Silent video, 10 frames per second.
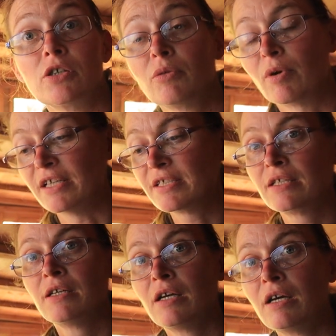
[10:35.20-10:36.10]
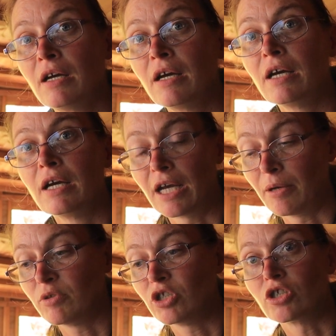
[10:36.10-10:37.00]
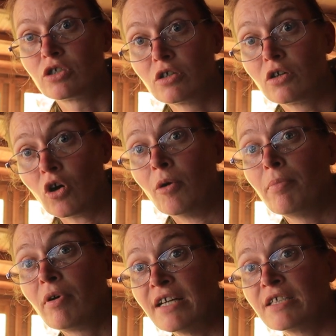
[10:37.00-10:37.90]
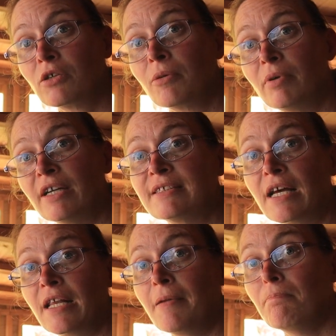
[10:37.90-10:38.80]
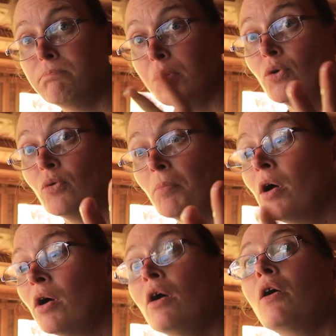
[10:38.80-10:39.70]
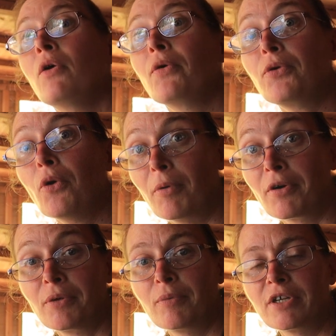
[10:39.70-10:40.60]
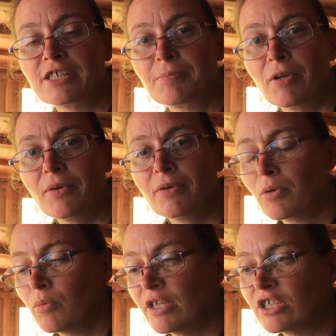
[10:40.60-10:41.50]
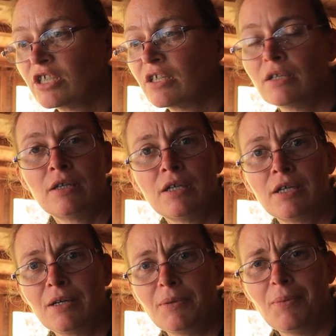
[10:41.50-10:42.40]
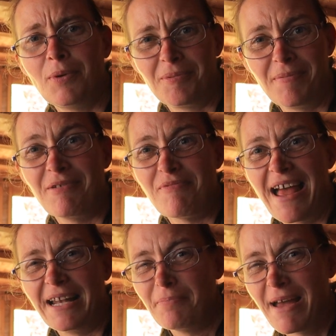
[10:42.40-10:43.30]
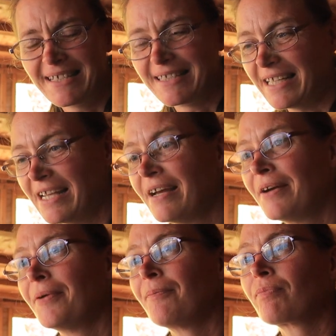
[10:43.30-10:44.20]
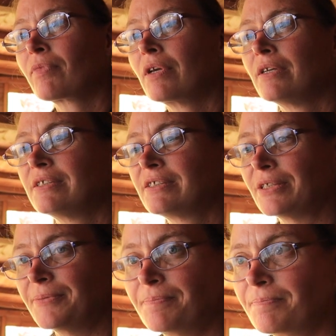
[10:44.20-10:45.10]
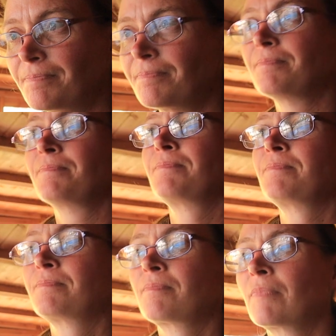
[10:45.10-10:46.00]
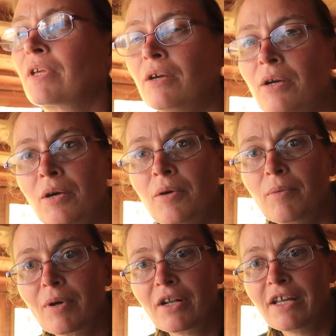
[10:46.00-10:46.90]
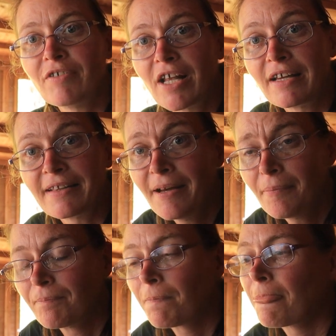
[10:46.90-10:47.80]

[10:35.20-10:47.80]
otherwise it would just compress and compress and then boom, your bottle would explode, which would be really messy. So we're going to leave that like that.